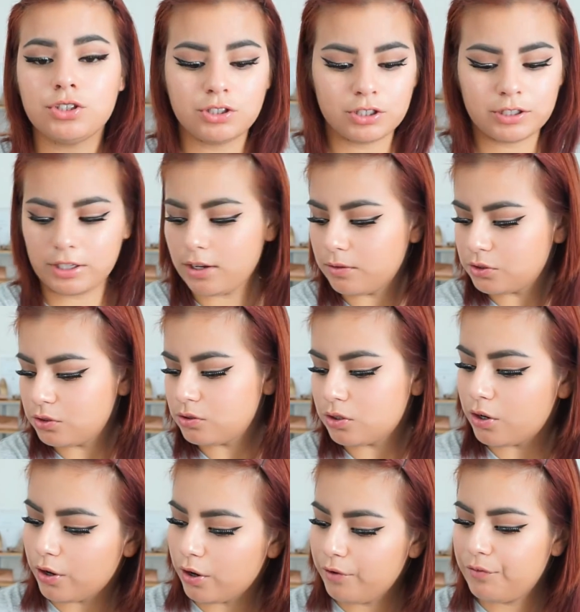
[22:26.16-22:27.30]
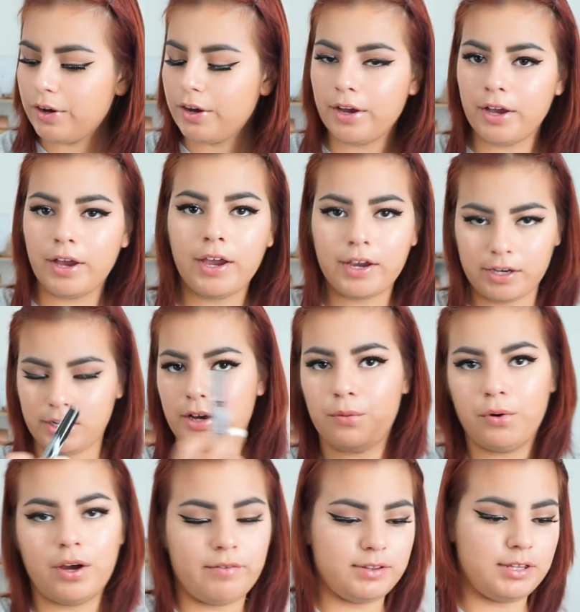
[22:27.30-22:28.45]
so then I'll just go over and I will
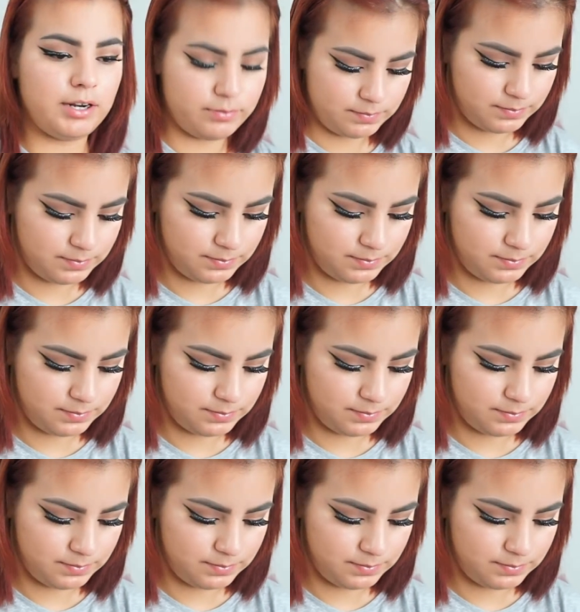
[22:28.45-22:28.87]
cover that up.